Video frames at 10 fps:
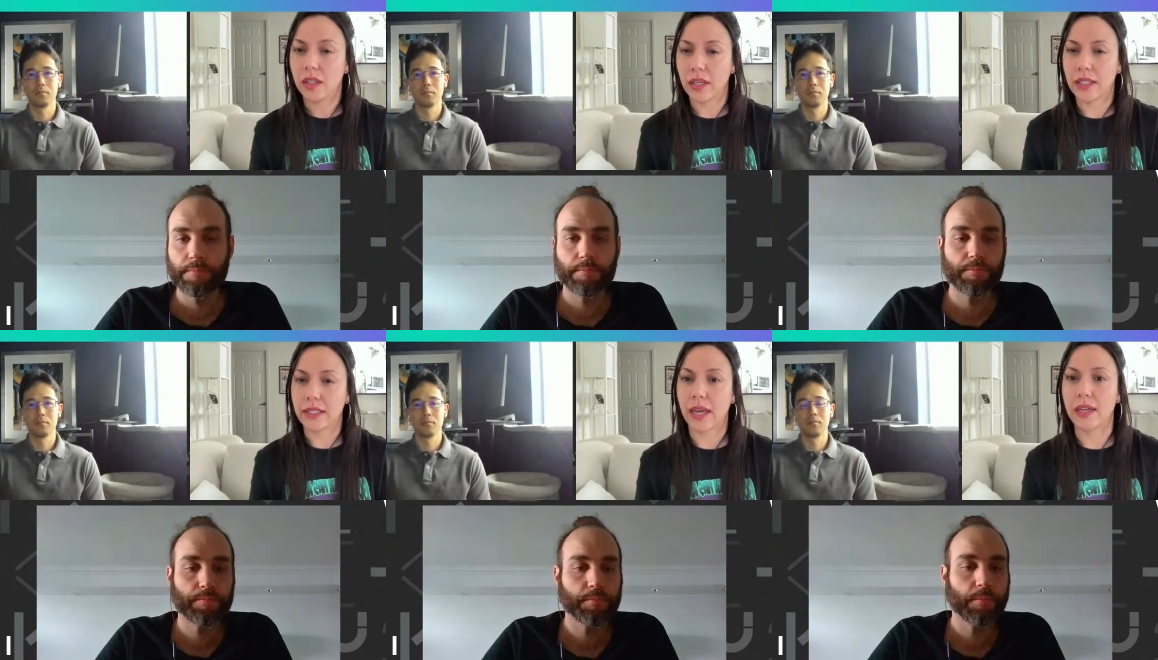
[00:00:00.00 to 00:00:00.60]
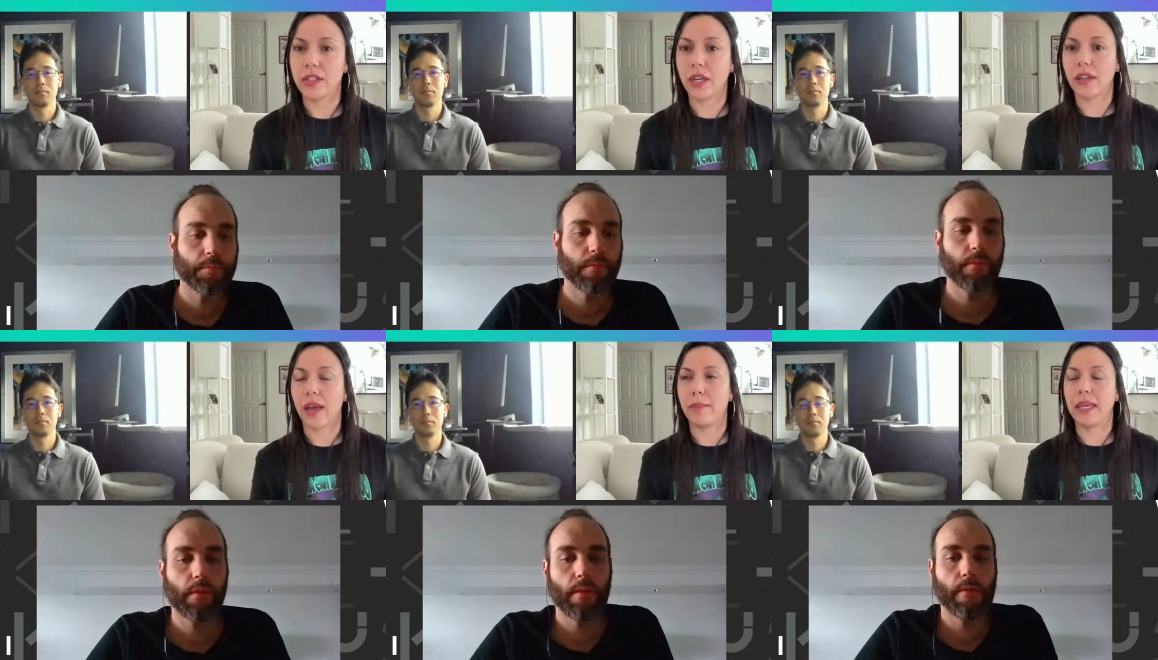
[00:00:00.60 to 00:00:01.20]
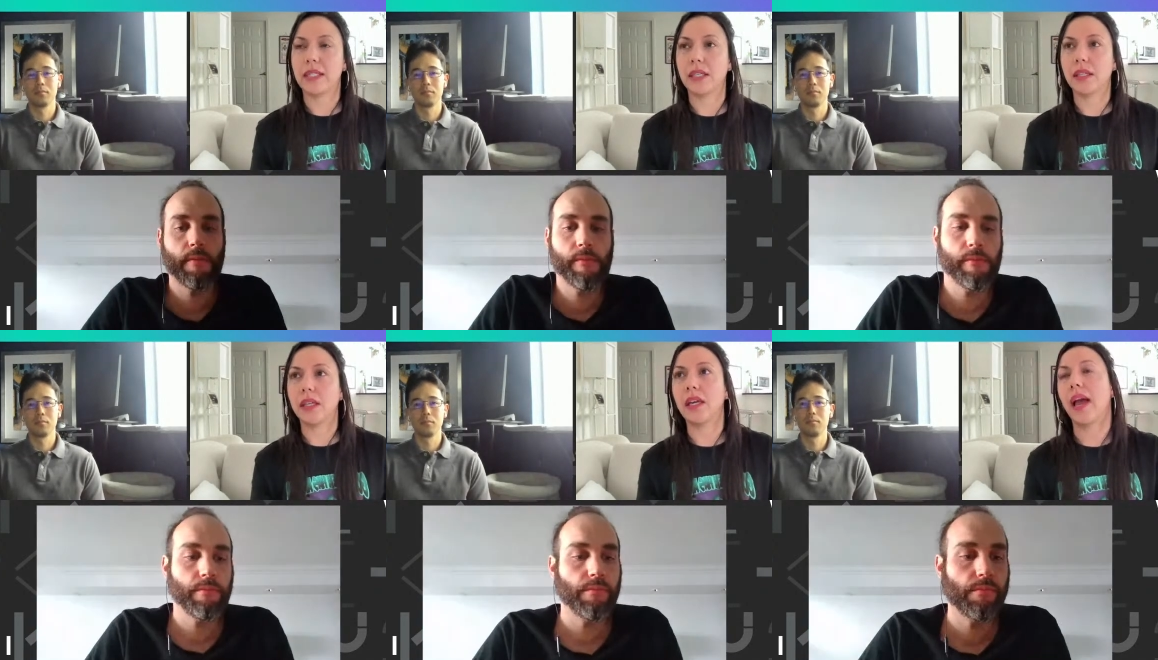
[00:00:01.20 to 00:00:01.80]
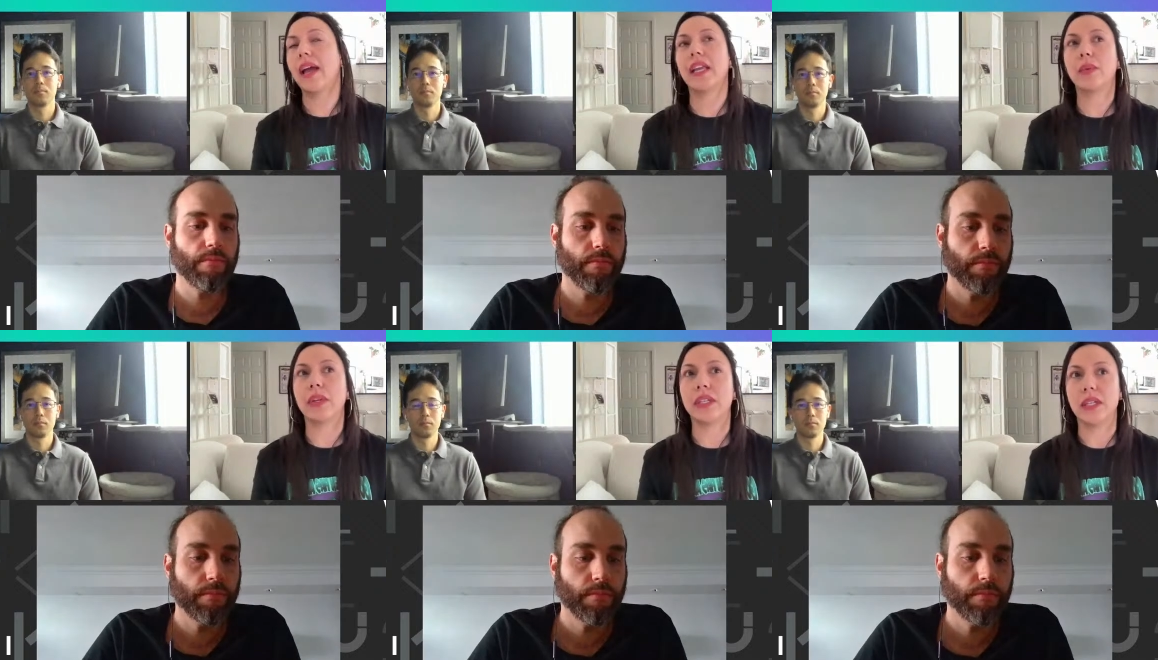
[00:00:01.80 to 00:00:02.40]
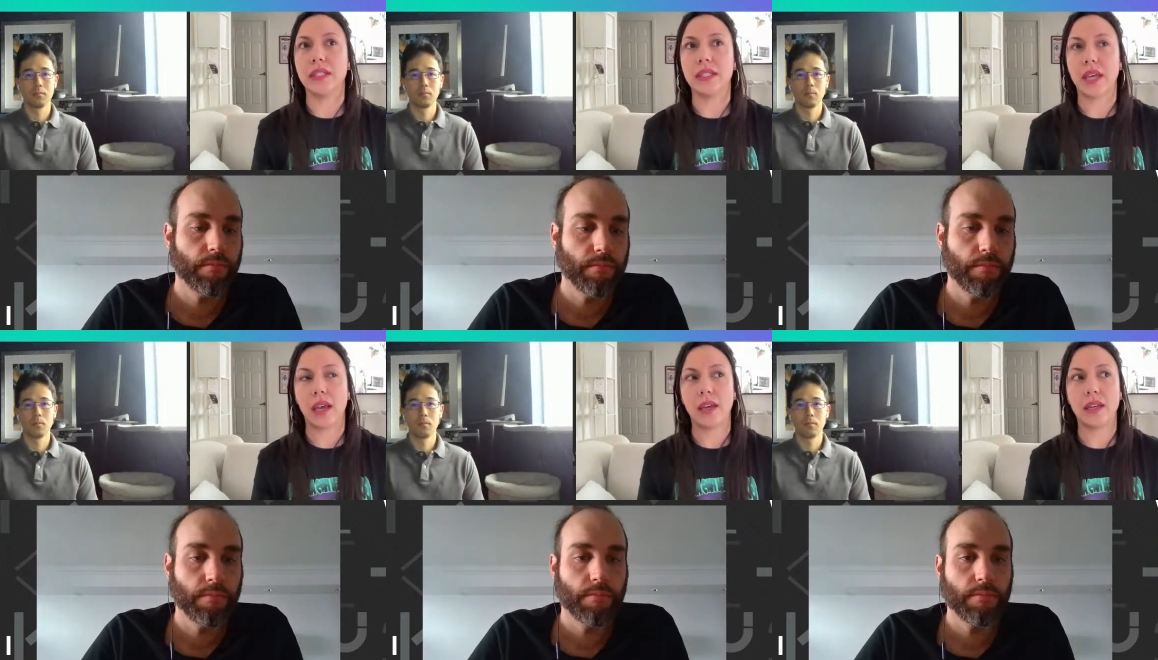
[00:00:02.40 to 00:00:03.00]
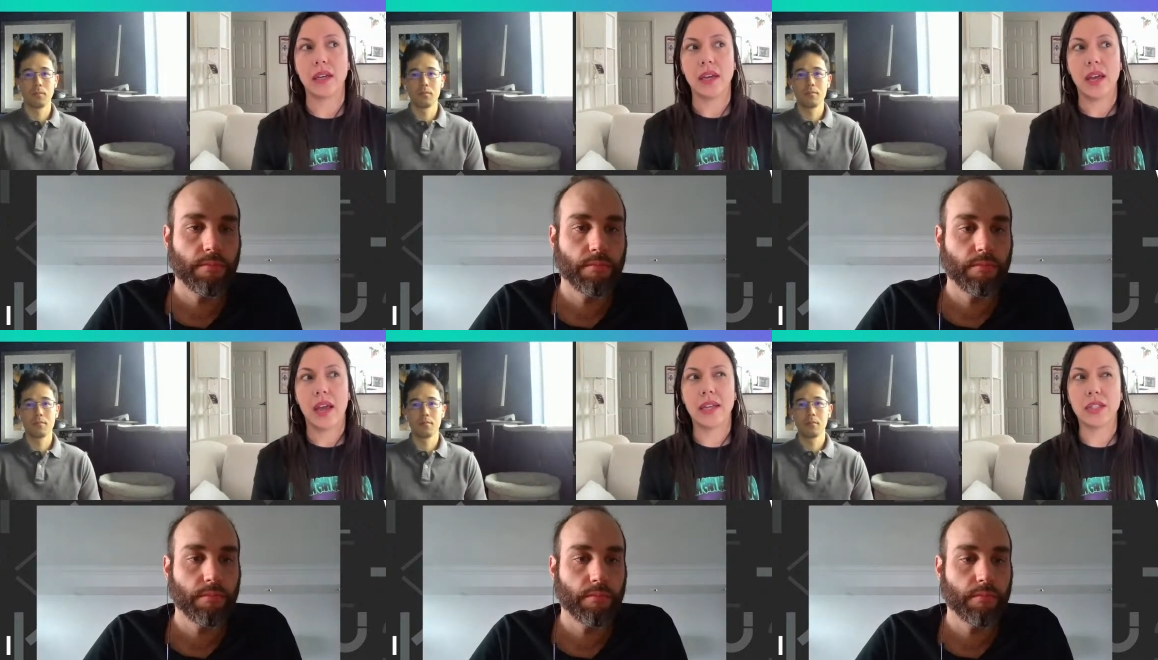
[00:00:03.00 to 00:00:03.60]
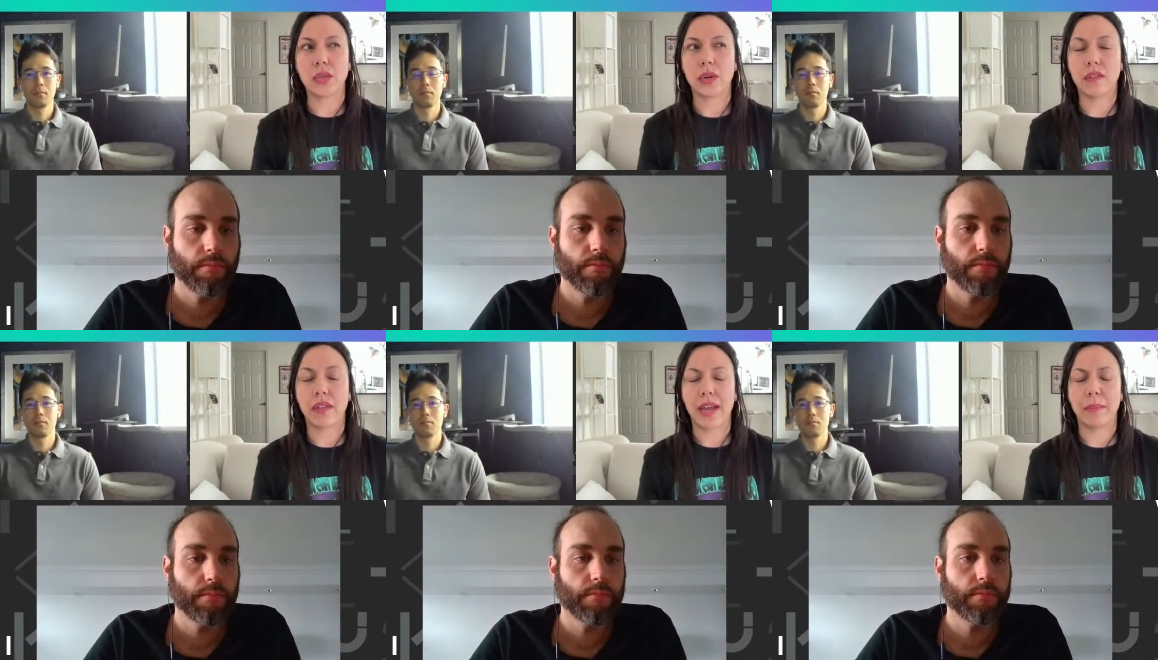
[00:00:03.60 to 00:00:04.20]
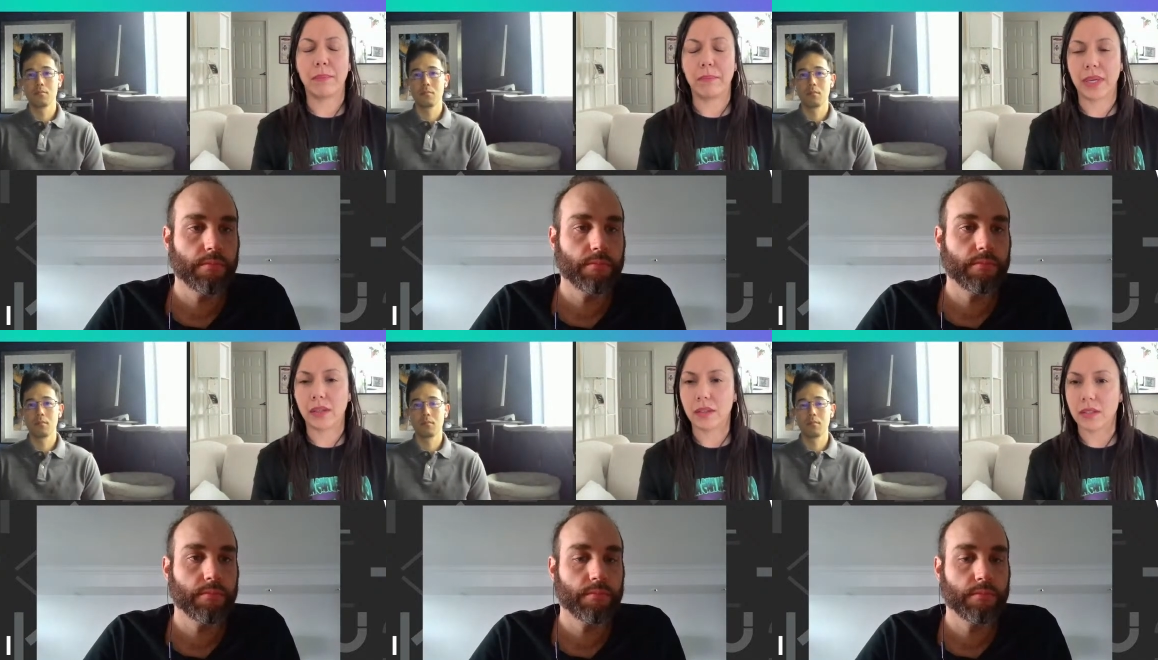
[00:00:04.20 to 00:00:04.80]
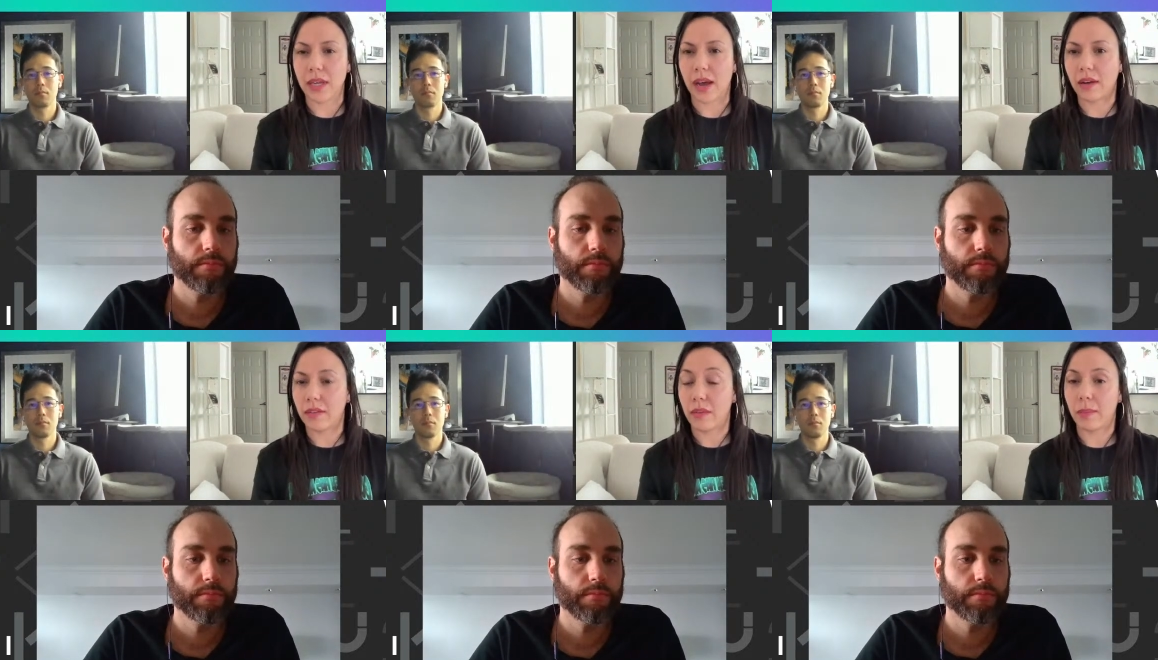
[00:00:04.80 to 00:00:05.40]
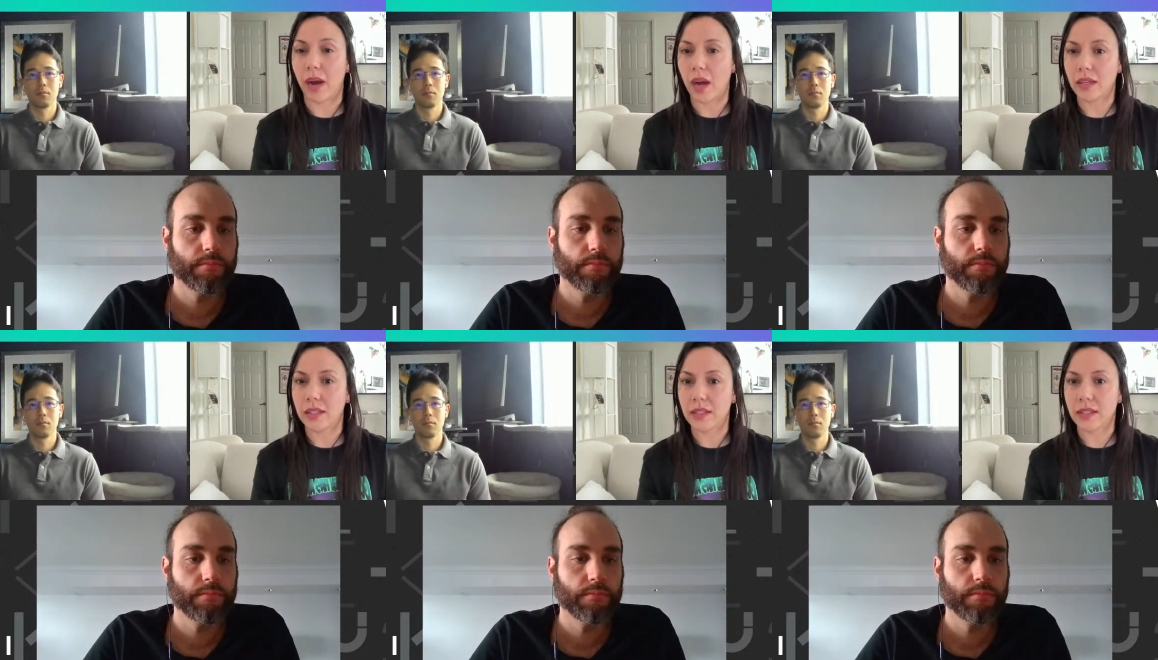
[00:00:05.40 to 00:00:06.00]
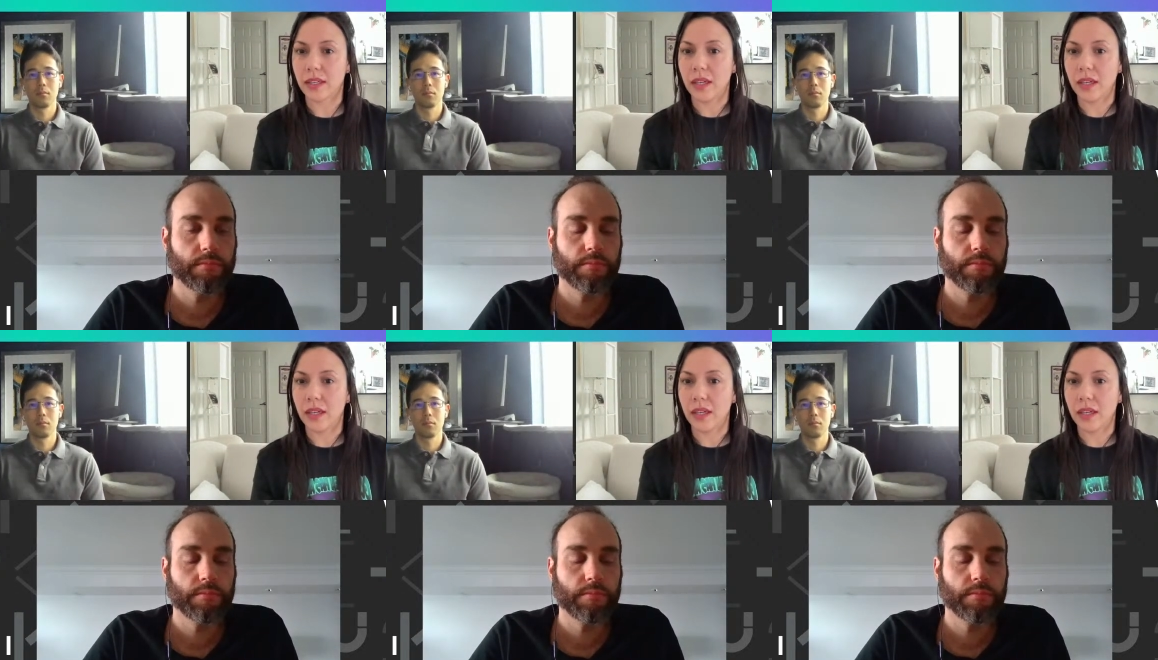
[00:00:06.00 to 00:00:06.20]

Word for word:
Speaker 1: like a sidechain that basically anyone can take and sort of like build out of the box.